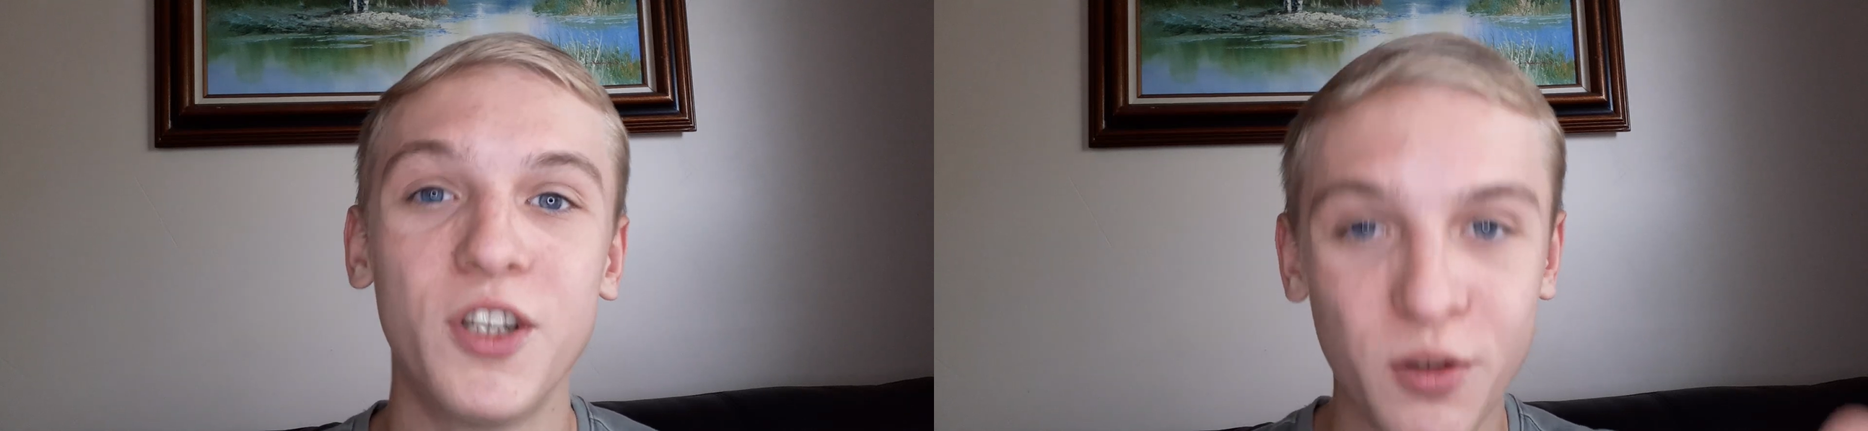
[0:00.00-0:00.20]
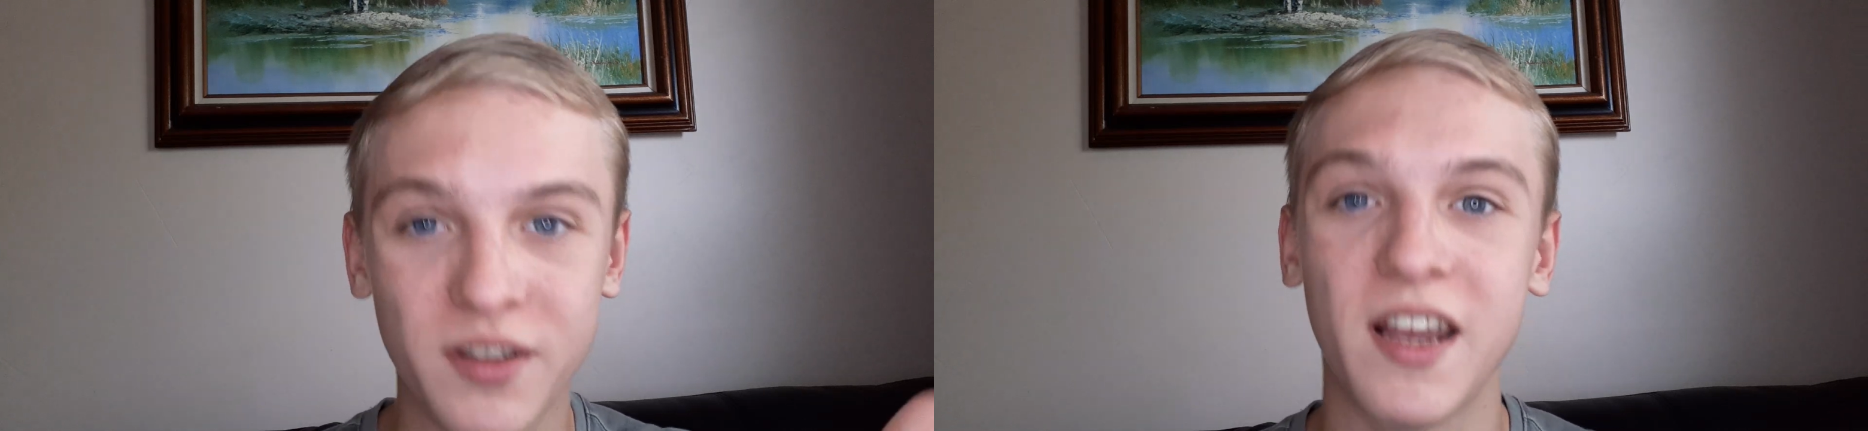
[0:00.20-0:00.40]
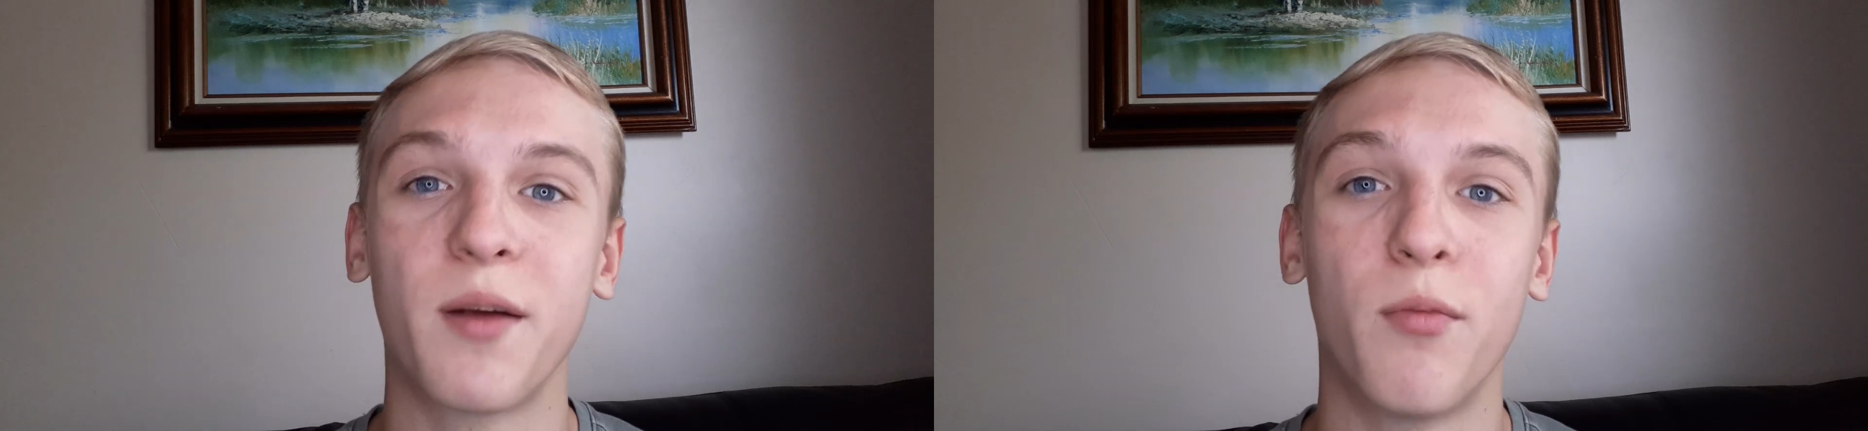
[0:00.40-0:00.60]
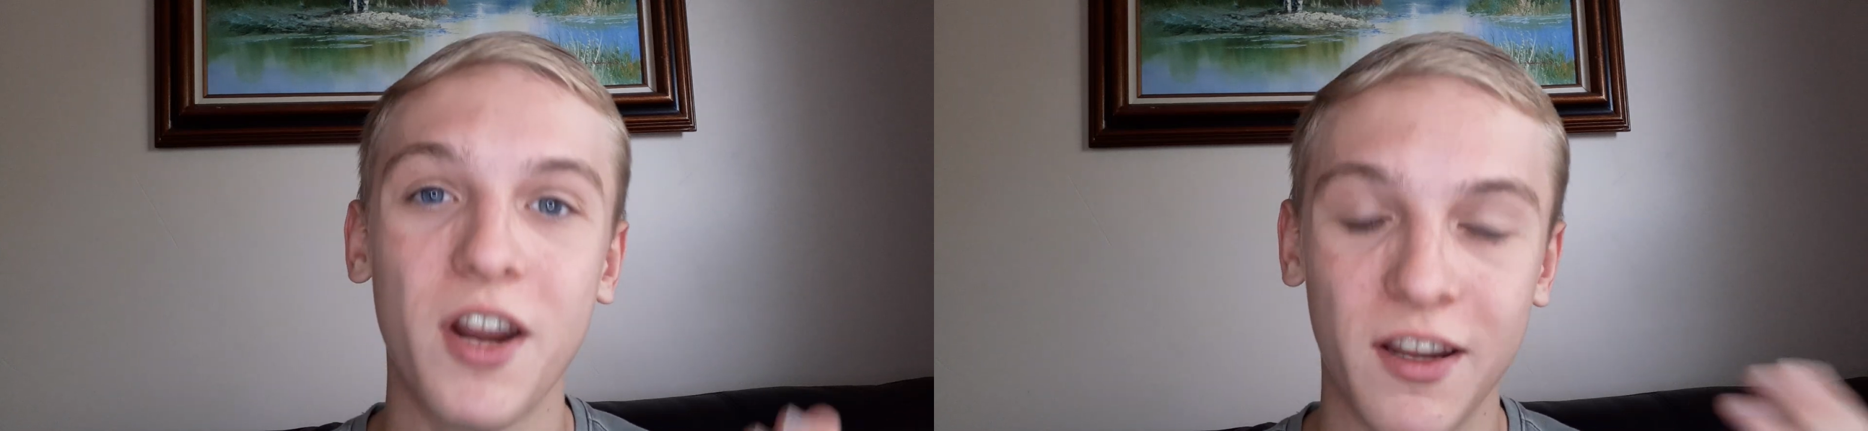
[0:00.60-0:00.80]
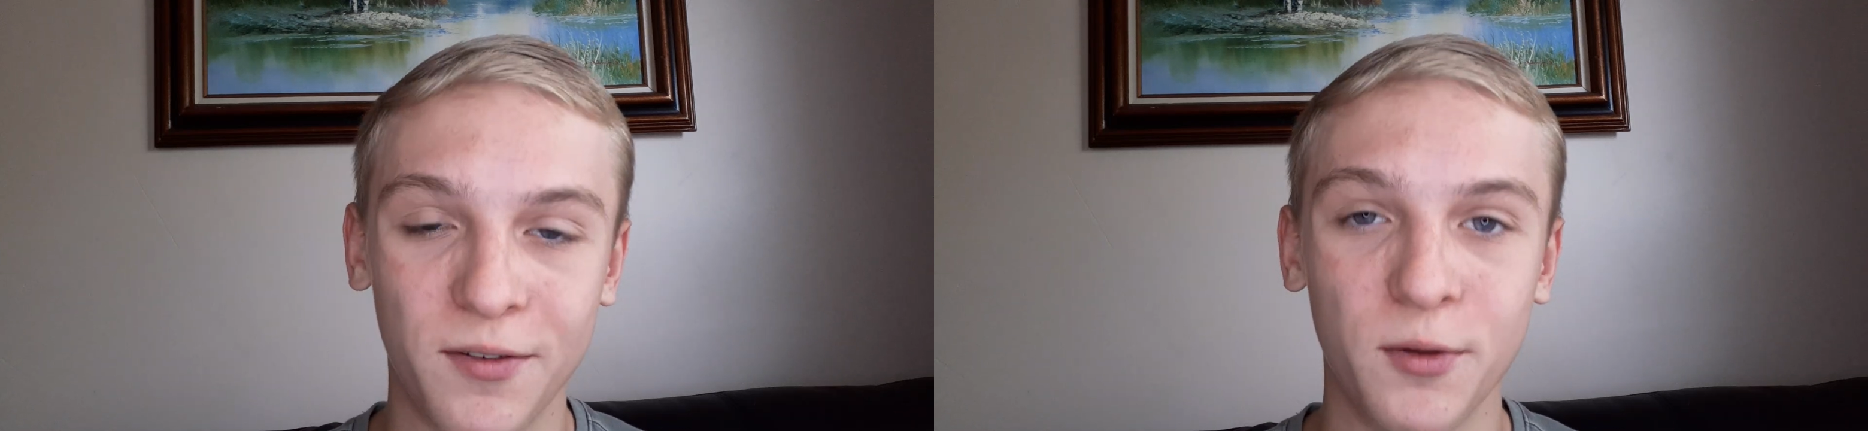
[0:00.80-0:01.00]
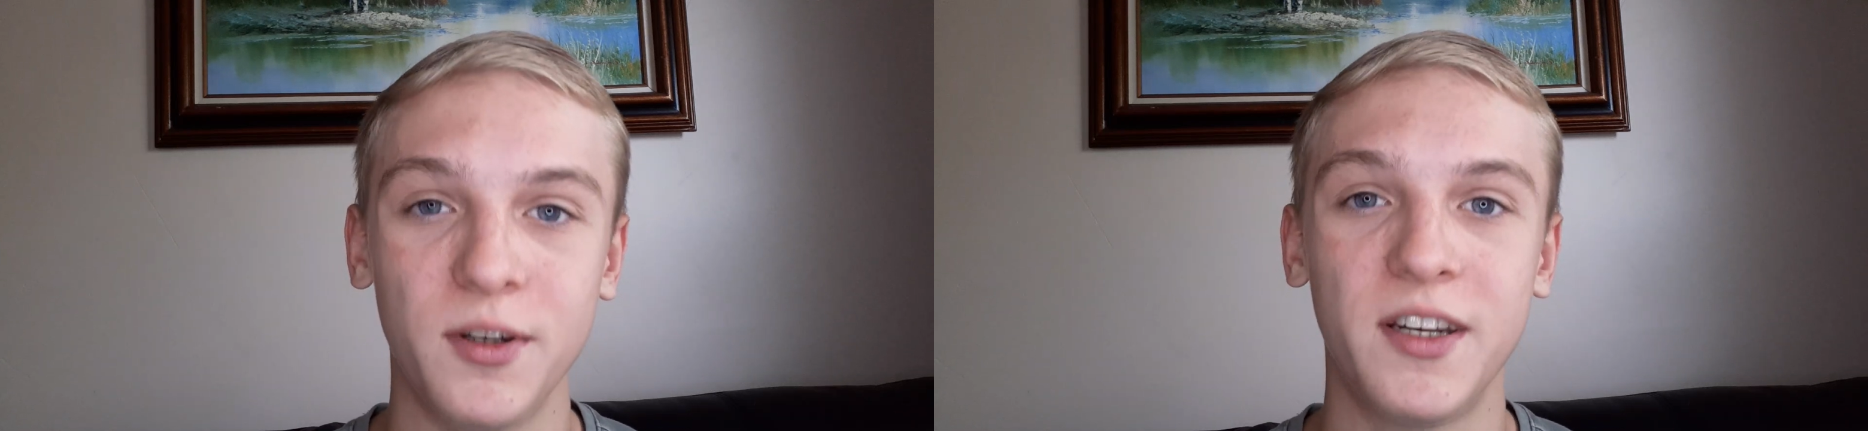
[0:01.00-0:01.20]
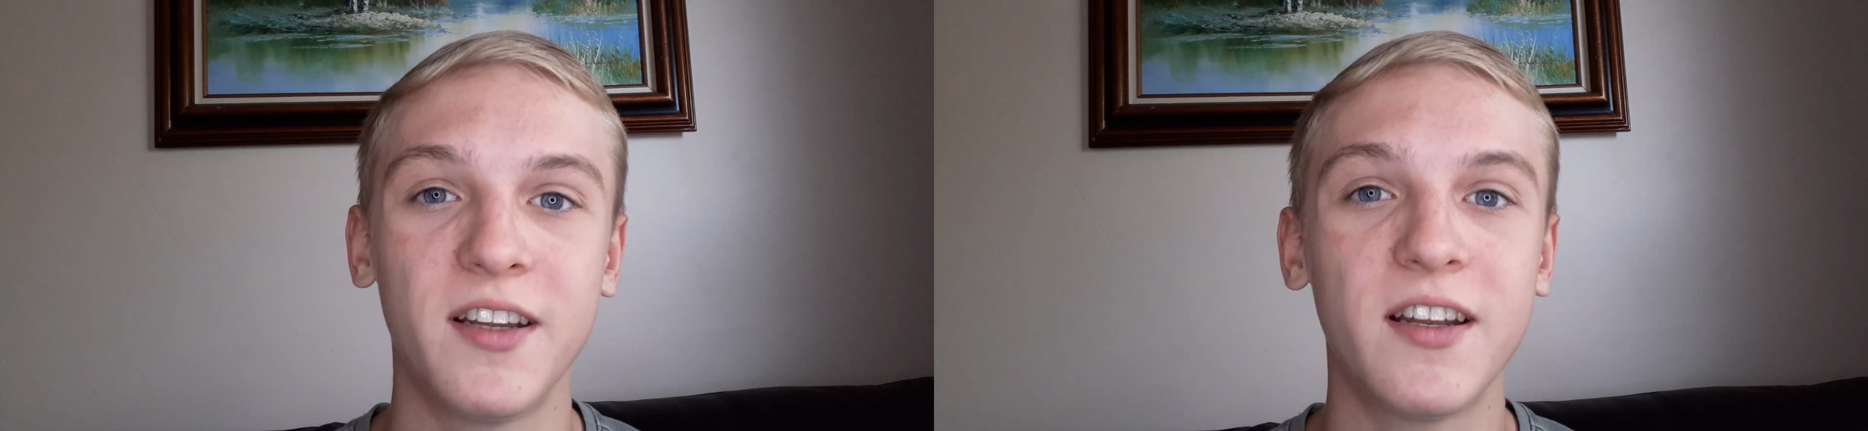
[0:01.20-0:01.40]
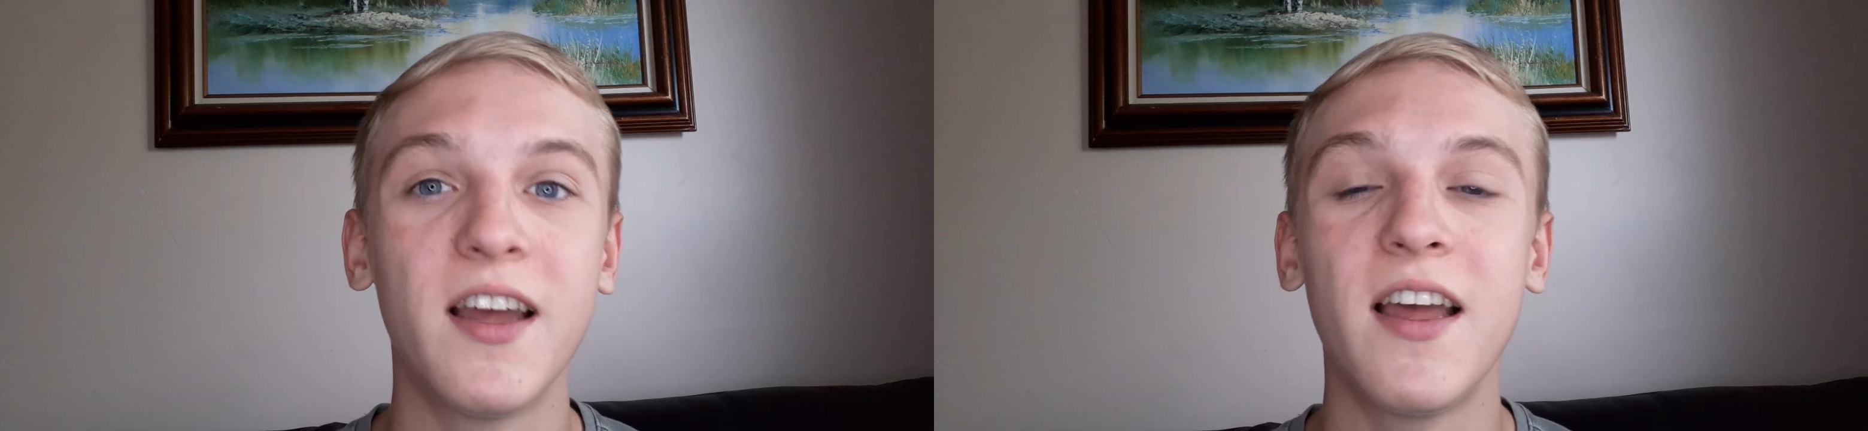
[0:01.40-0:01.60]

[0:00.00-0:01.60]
you to take a break if you need it.